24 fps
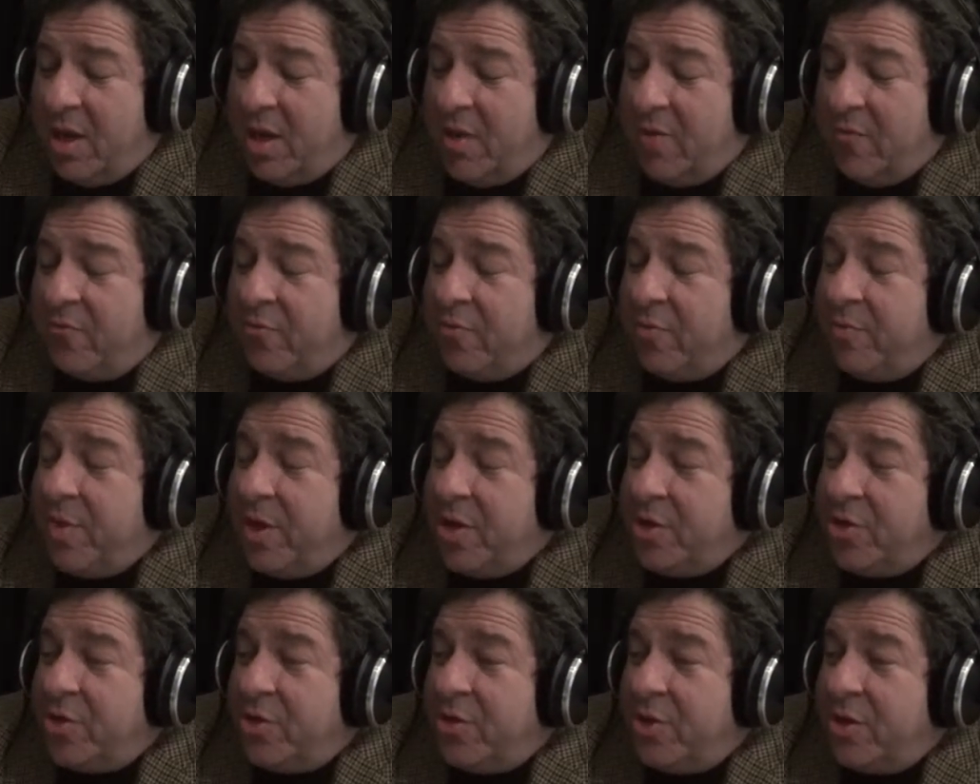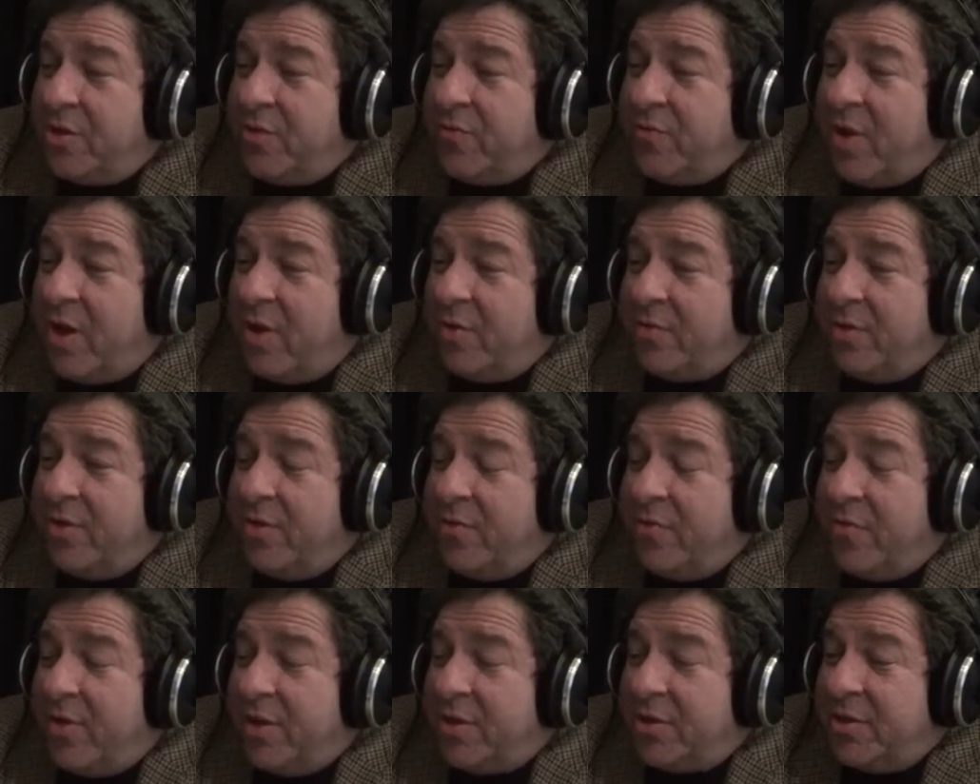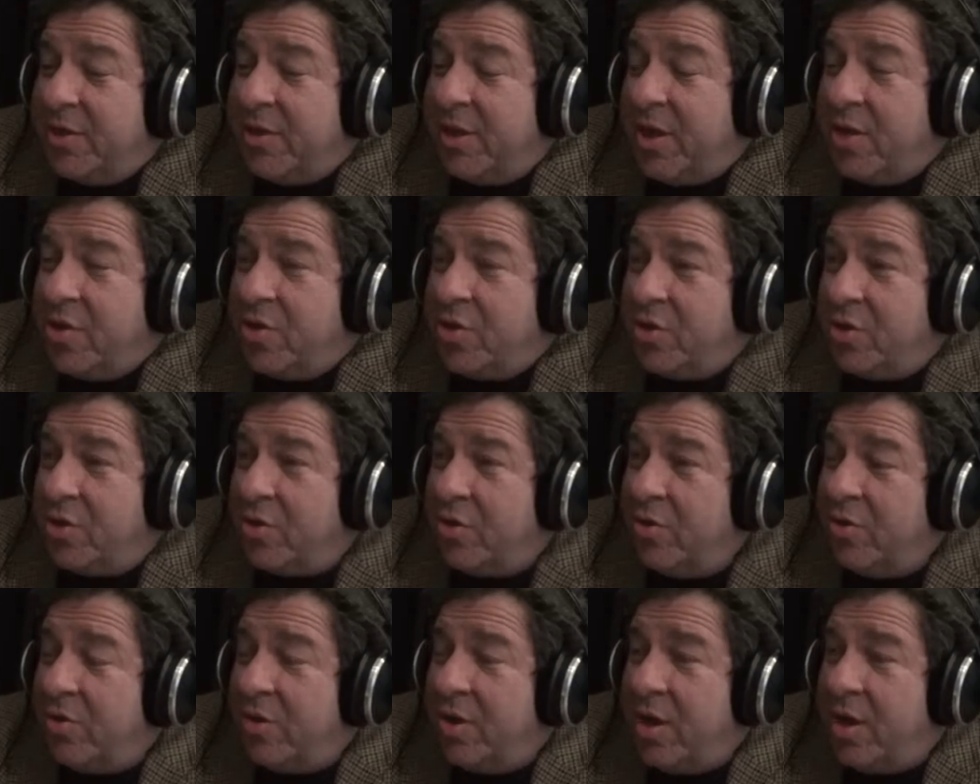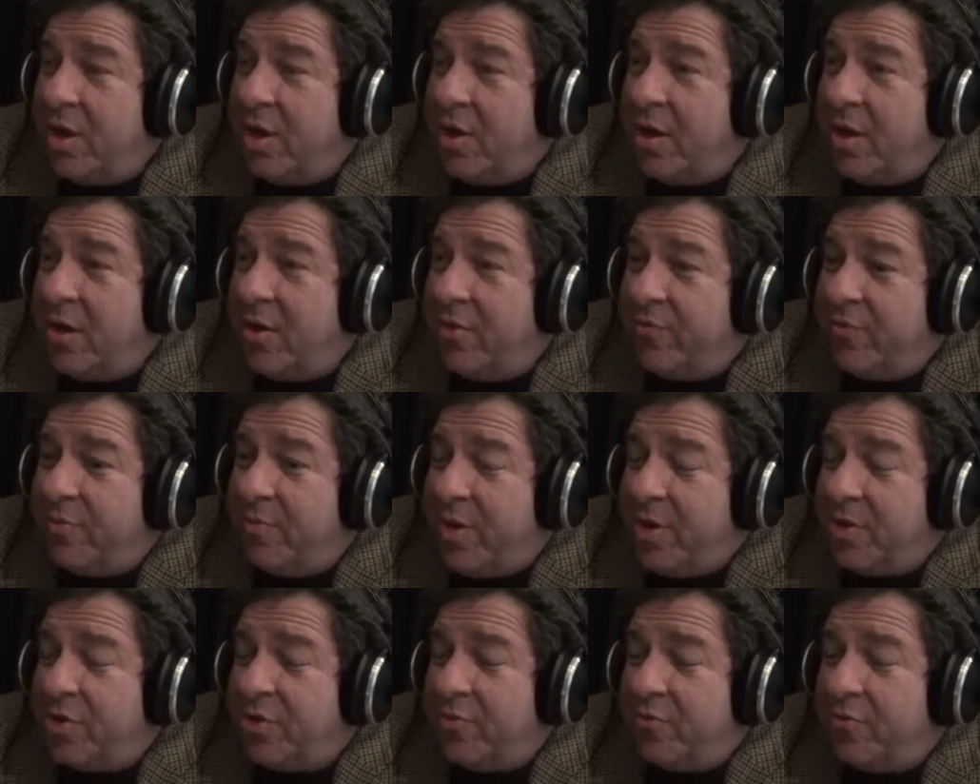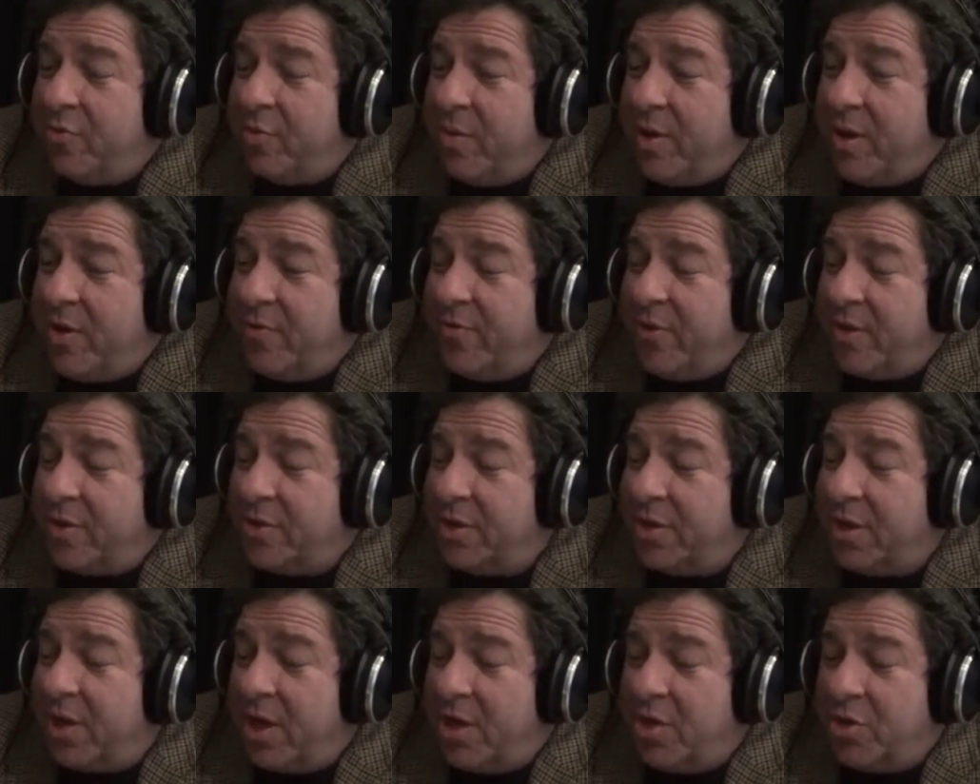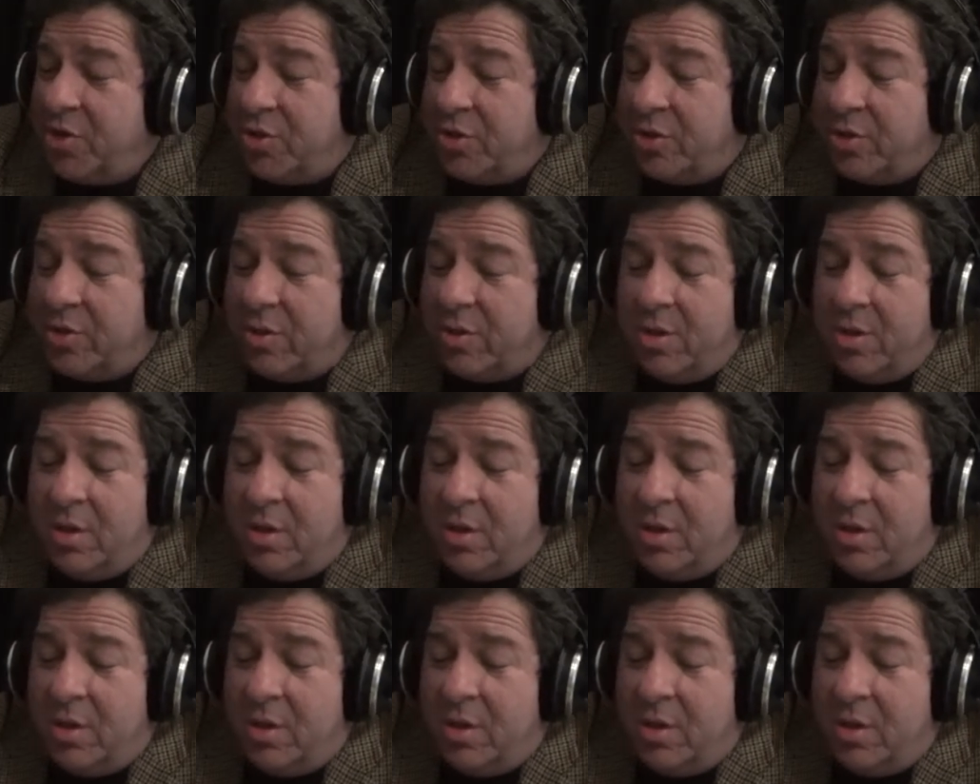information that's involved in an investigation. You can't get information from an investigation.